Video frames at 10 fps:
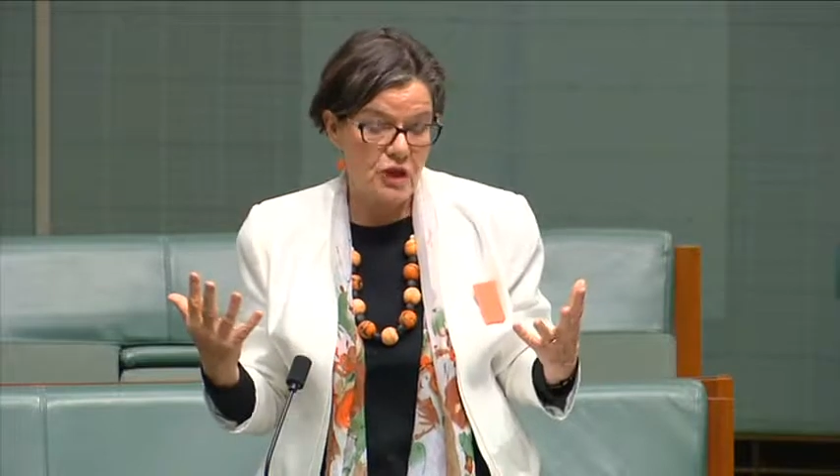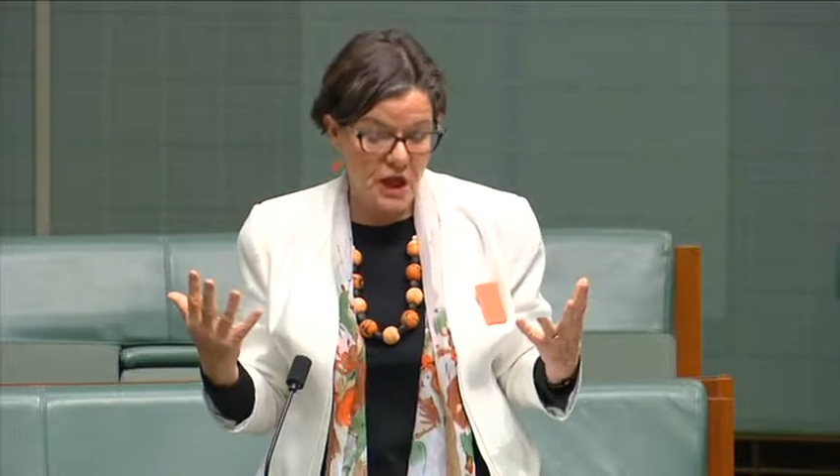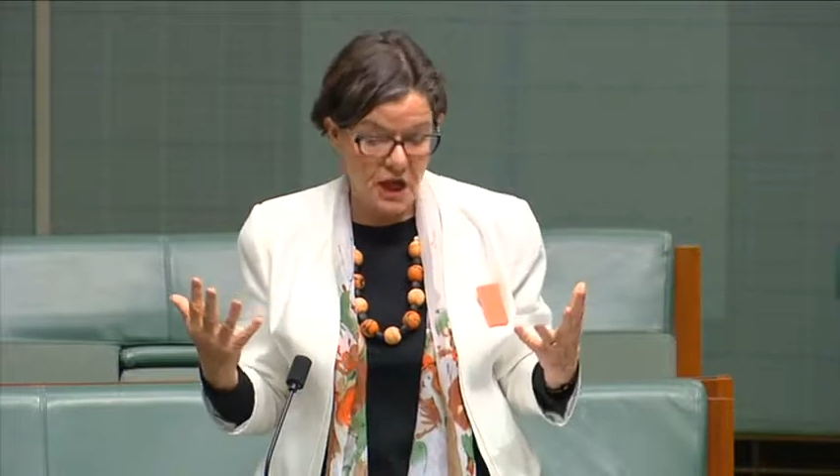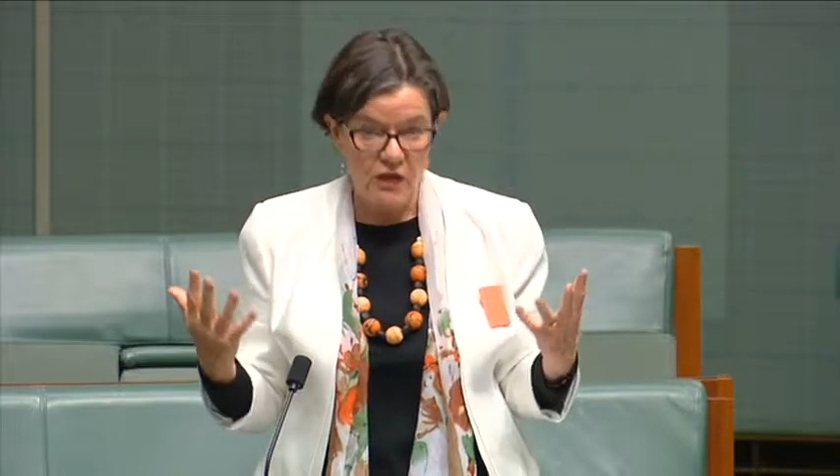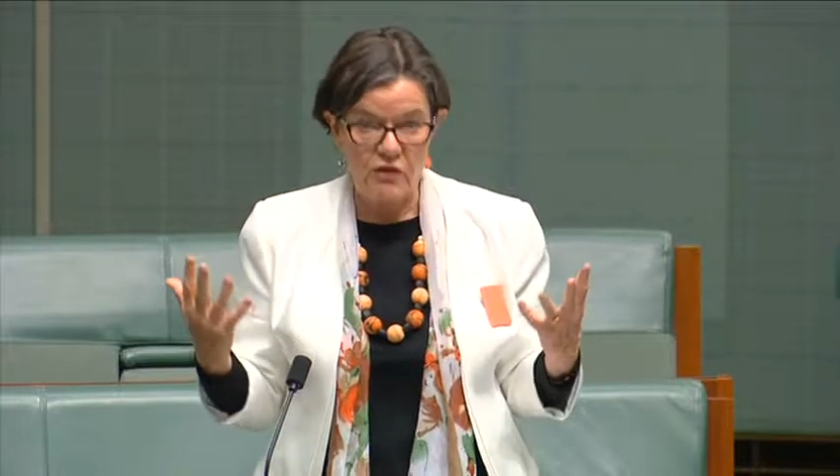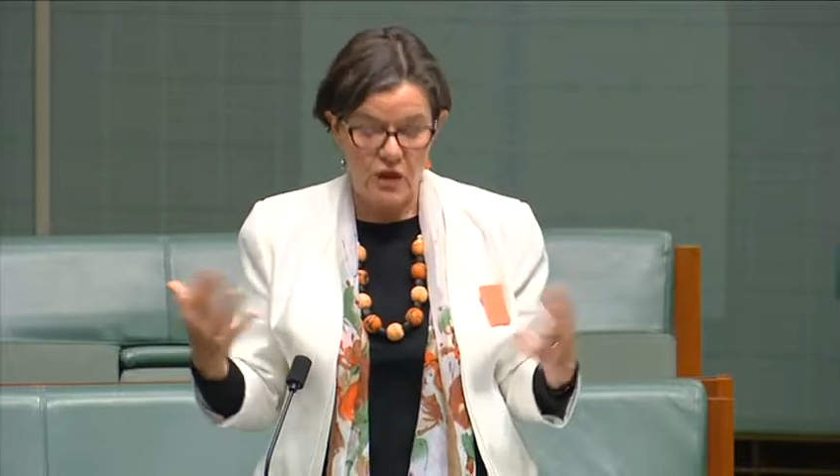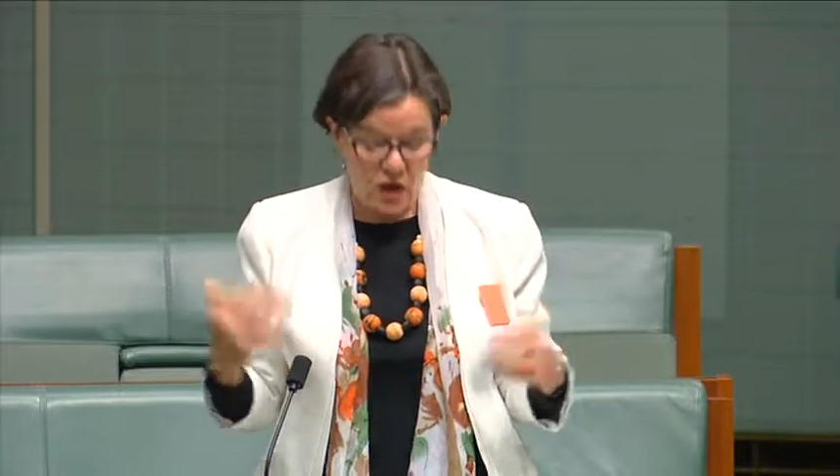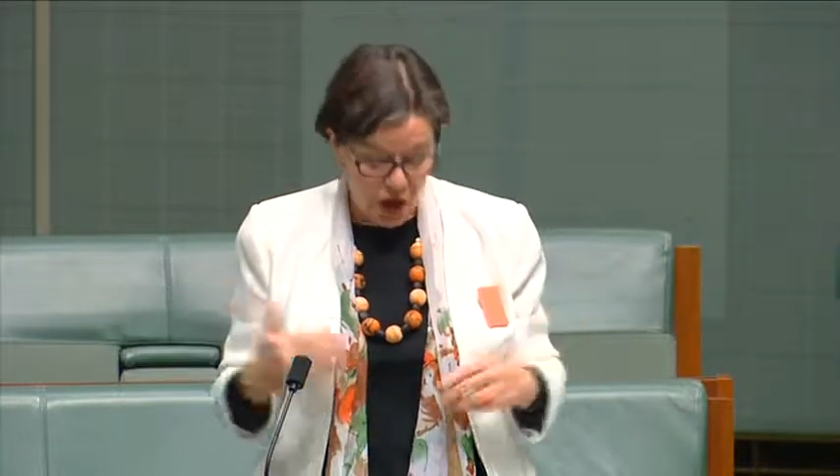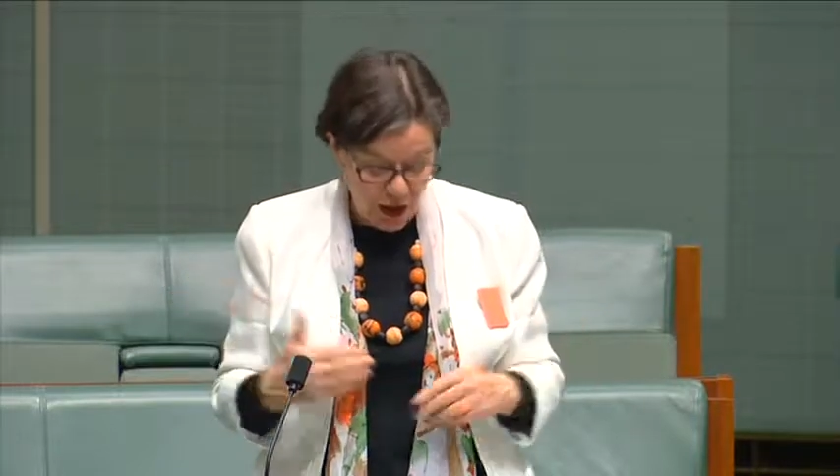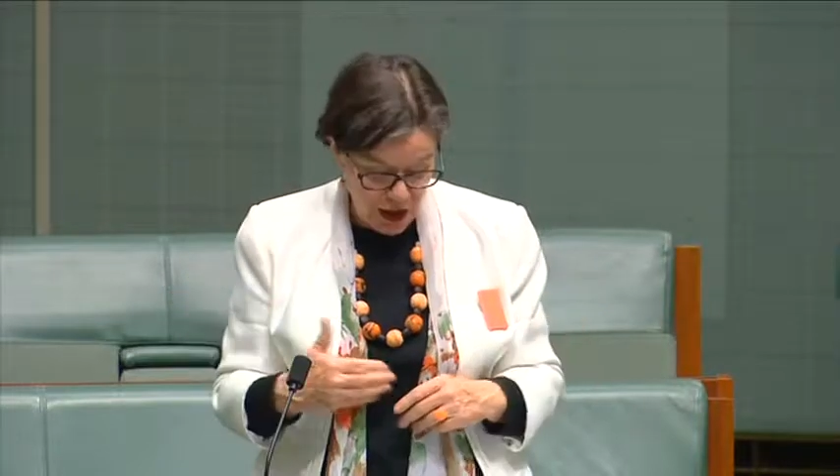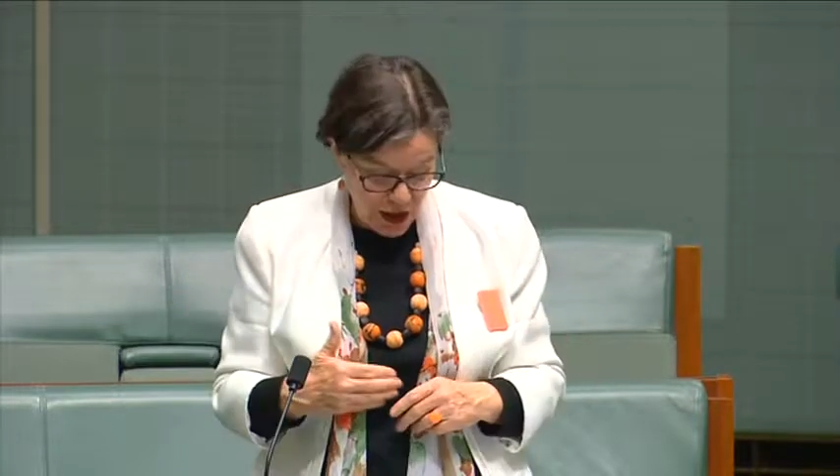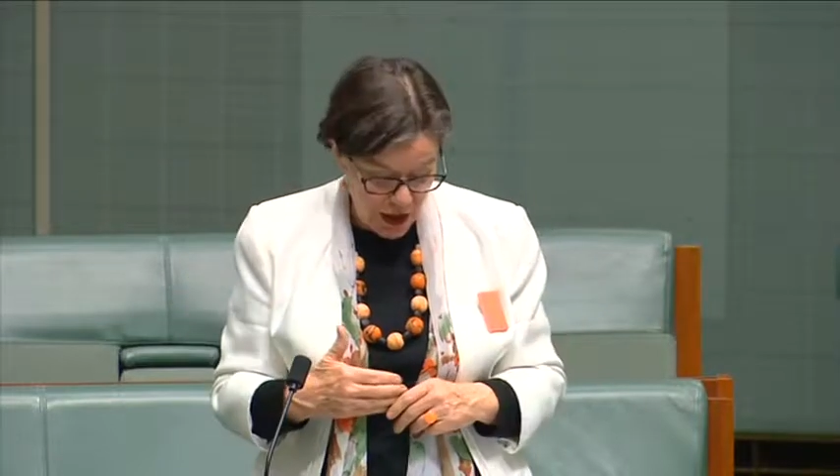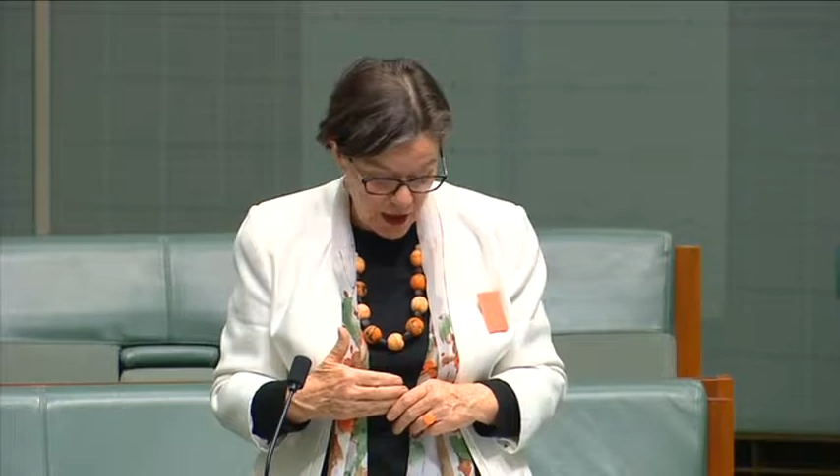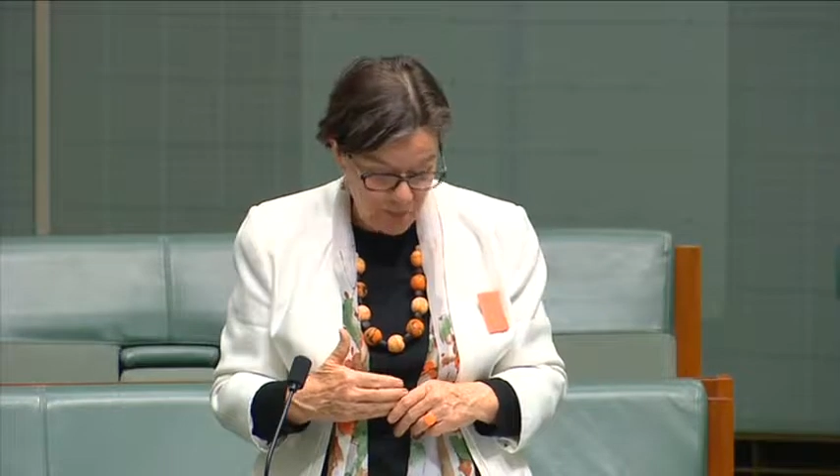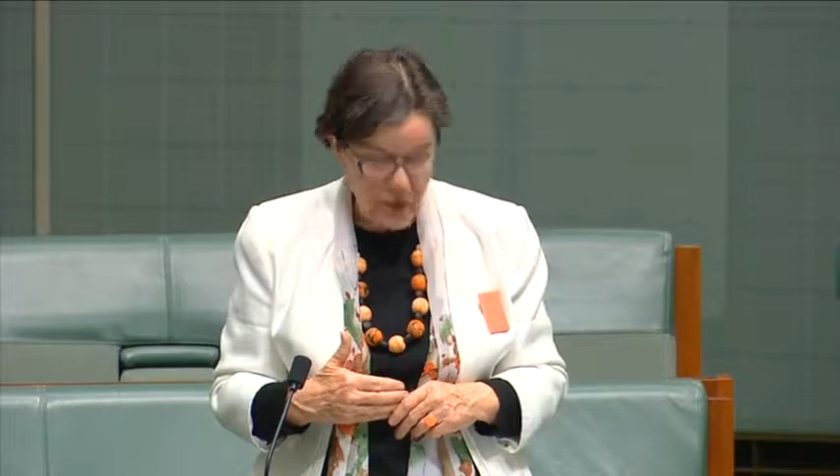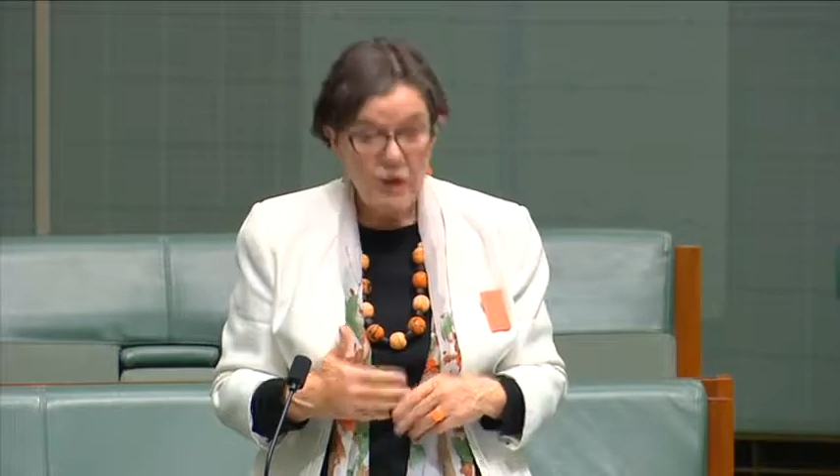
cares and I care.